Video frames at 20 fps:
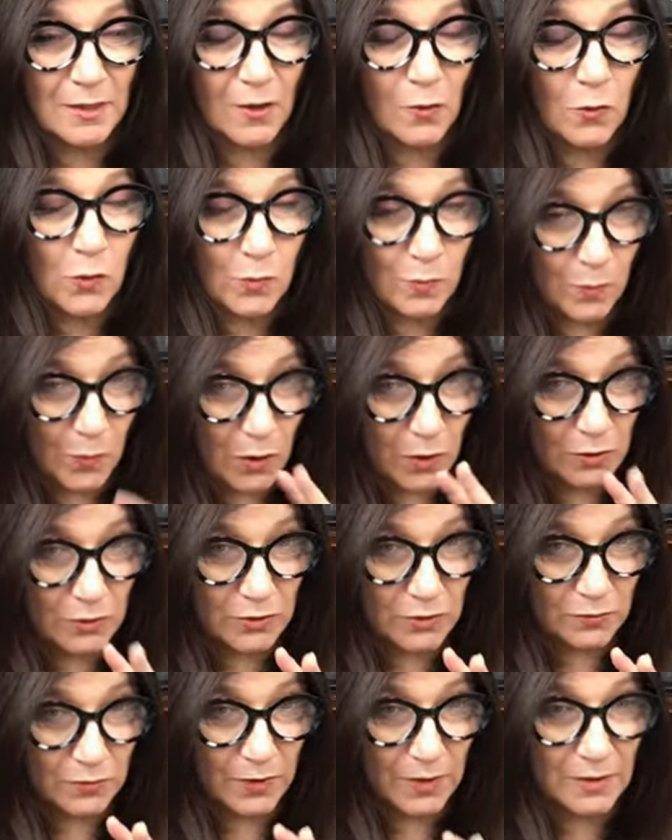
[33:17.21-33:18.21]
or
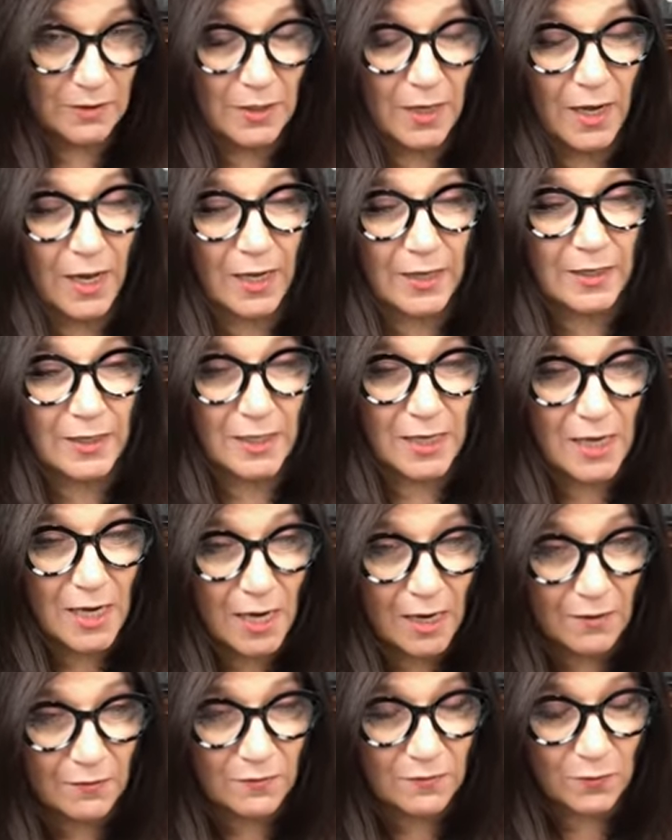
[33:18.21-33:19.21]
margarine that had
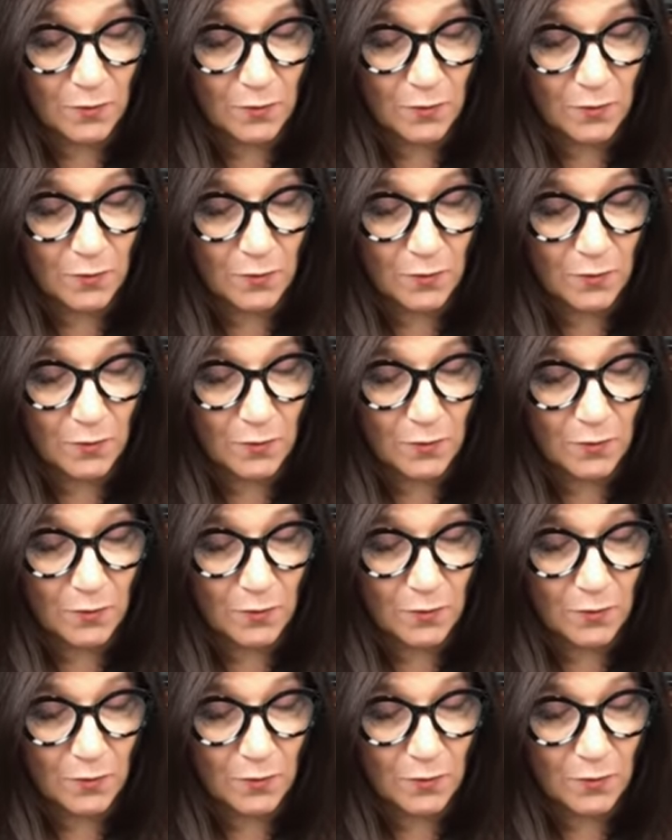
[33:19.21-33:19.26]
enough